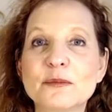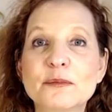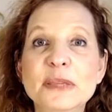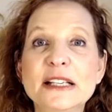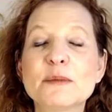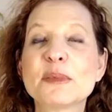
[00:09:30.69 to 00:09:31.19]

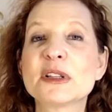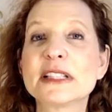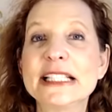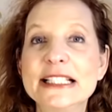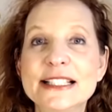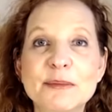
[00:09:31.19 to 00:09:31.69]
being
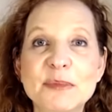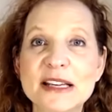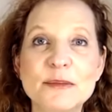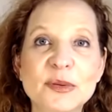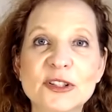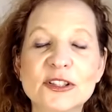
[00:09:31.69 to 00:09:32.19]
police
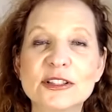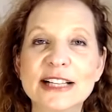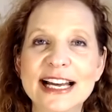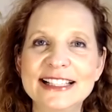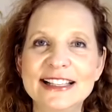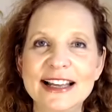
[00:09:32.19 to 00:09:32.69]
people
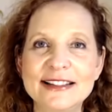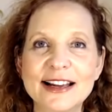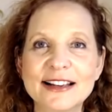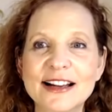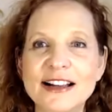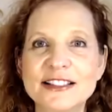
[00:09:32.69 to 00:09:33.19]
and
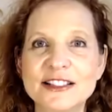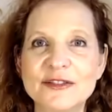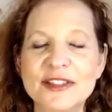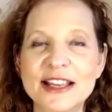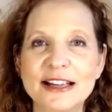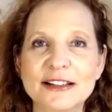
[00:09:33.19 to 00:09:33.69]
that kind of
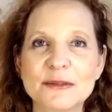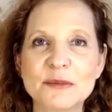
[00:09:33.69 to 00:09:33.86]
thing.